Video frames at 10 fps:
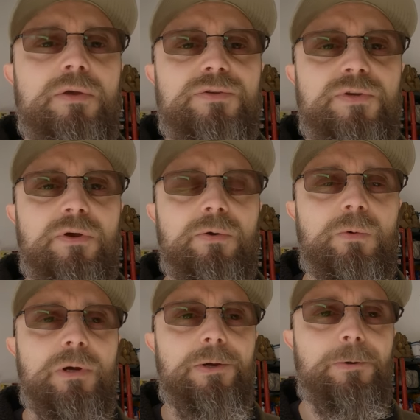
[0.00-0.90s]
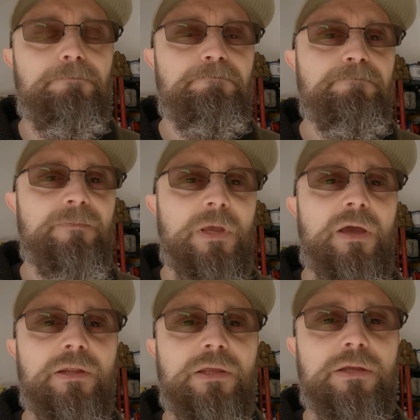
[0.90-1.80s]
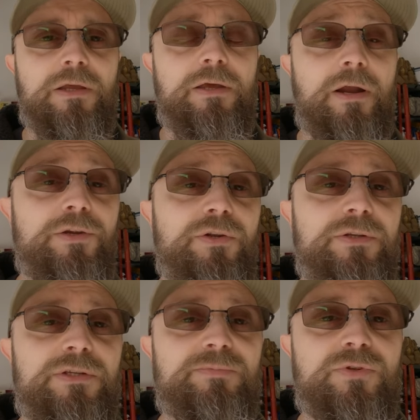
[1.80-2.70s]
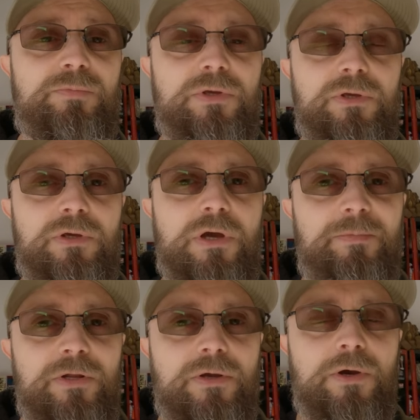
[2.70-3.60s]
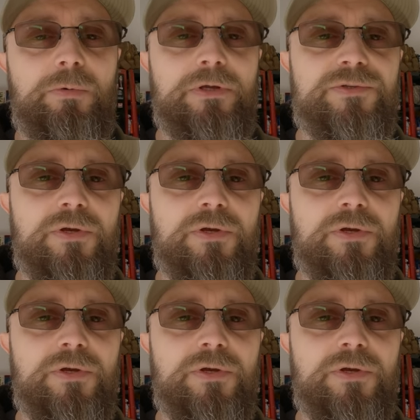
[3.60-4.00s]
So um, yeah, it, it, actually seems to be coming and going.